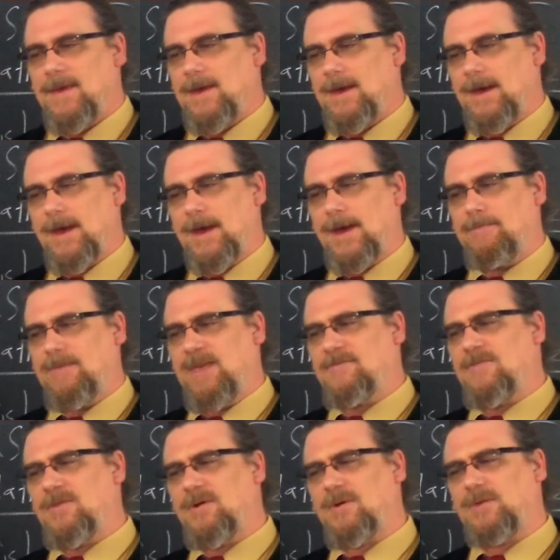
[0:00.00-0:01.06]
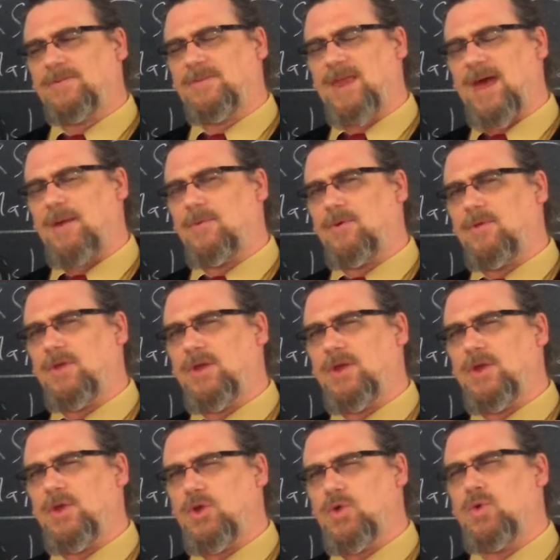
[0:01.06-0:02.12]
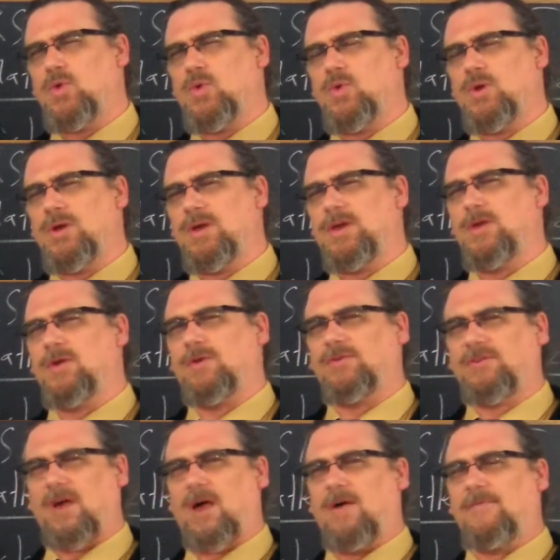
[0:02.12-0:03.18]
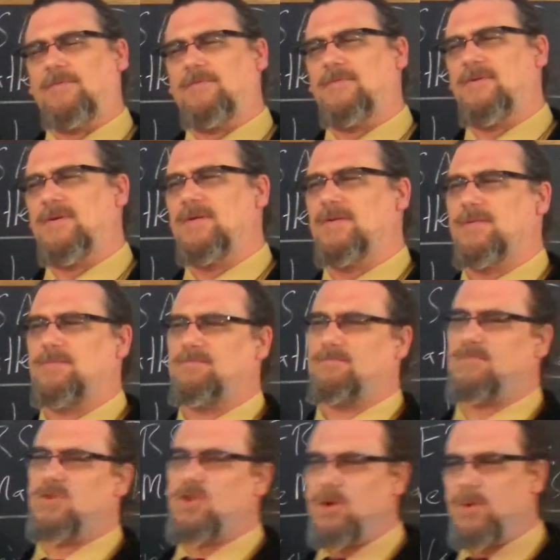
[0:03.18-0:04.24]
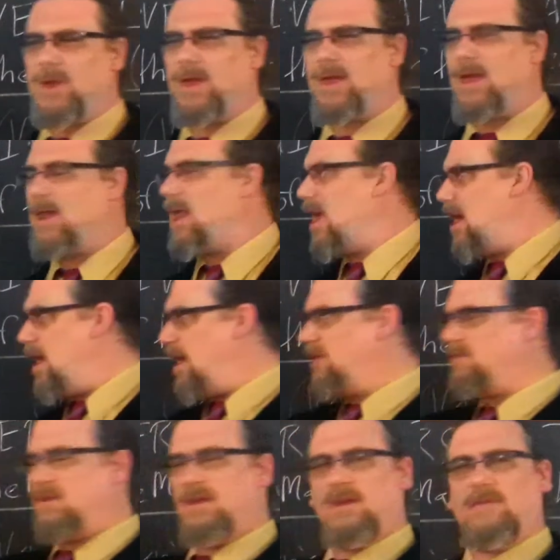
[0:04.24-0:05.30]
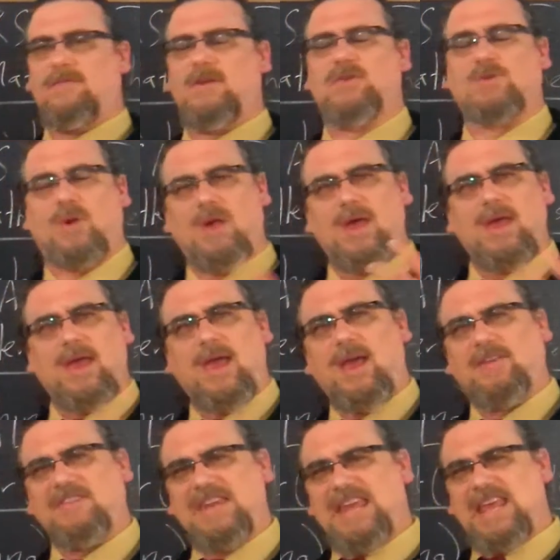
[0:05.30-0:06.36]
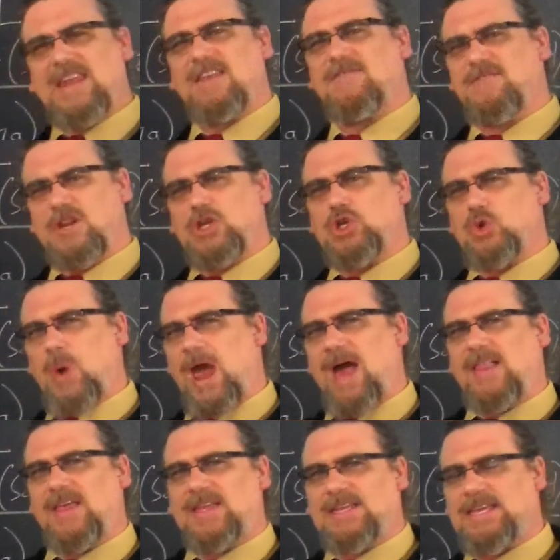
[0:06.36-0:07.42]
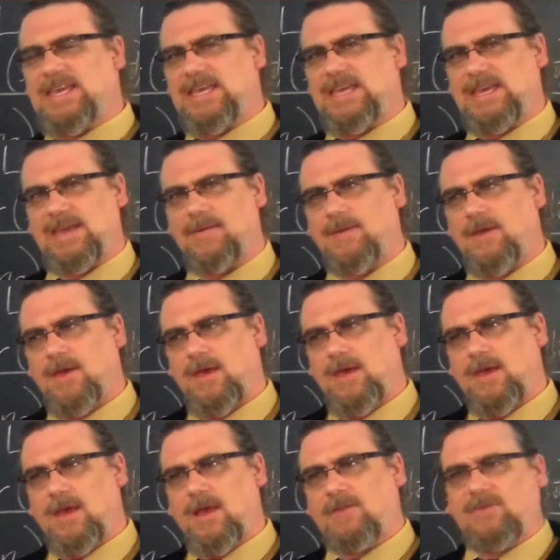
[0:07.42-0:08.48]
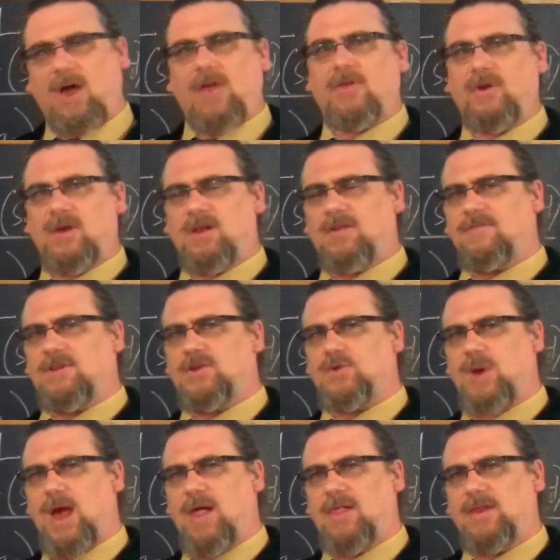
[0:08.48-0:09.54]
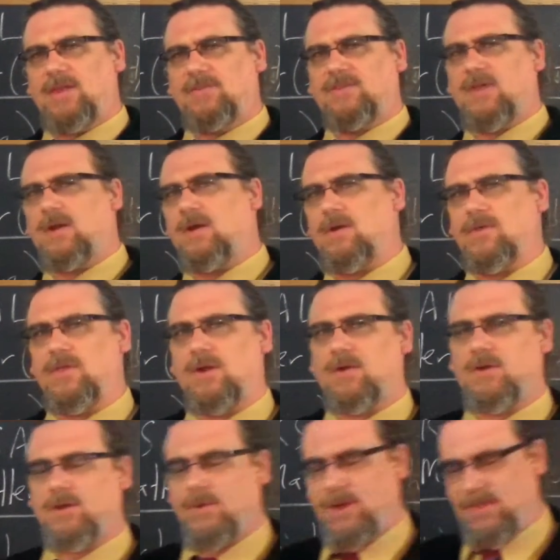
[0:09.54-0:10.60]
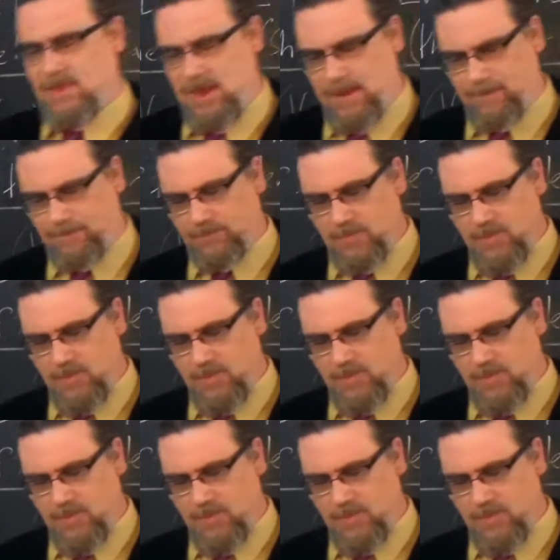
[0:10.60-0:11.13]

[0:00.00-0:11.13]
Um, even though it's not really you yourself doing it as an individual, as an individuality. It's other individualities that are, that are doing that.